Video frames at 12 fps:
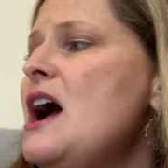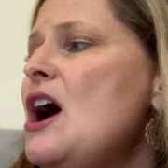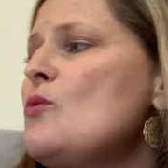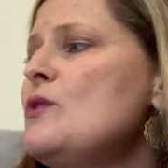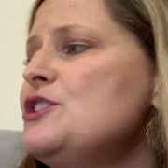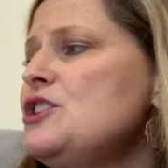
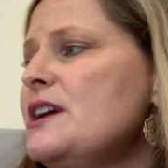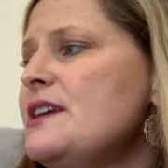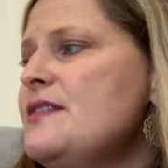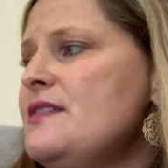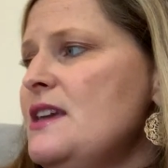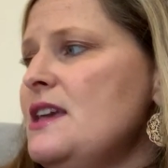I wish I
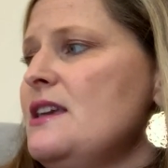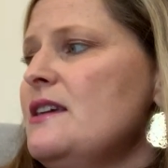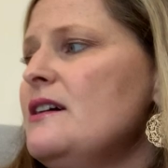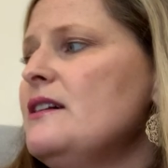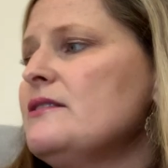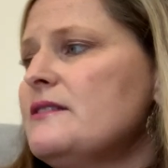could
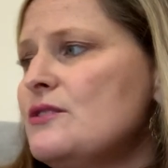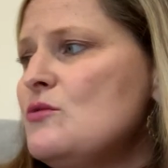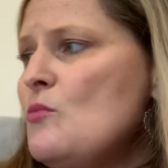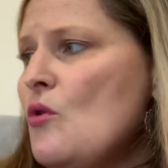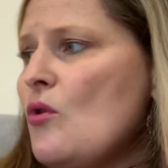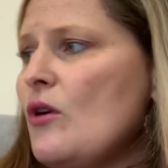think a little
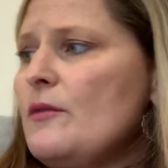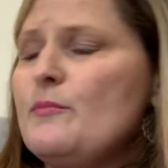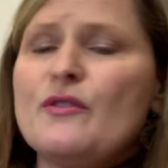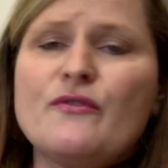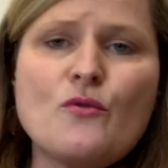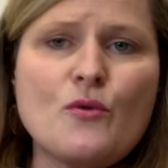more
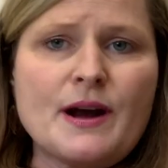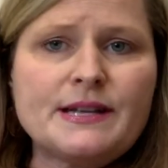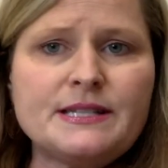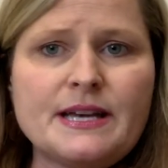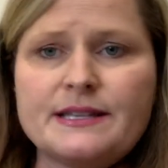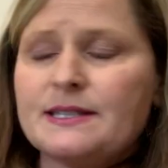before I
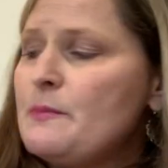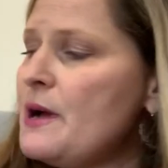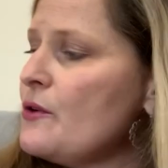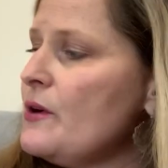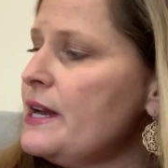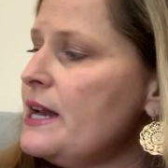test
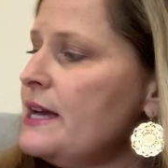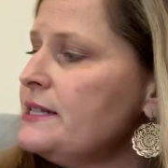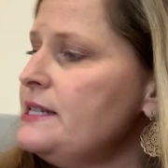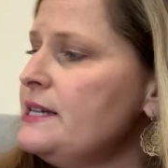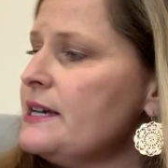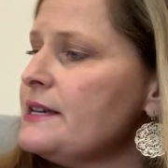my great
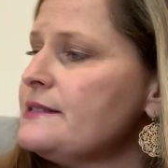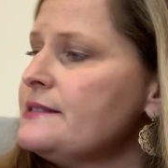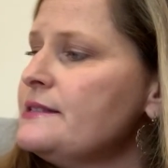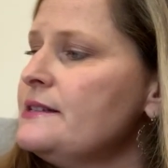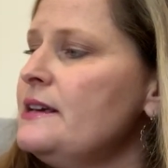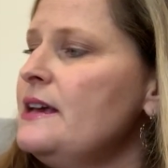
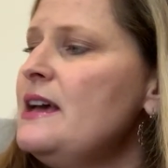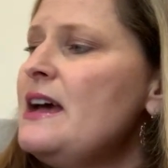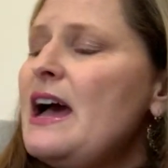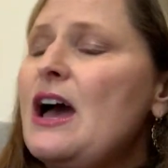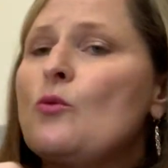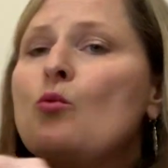ideas. I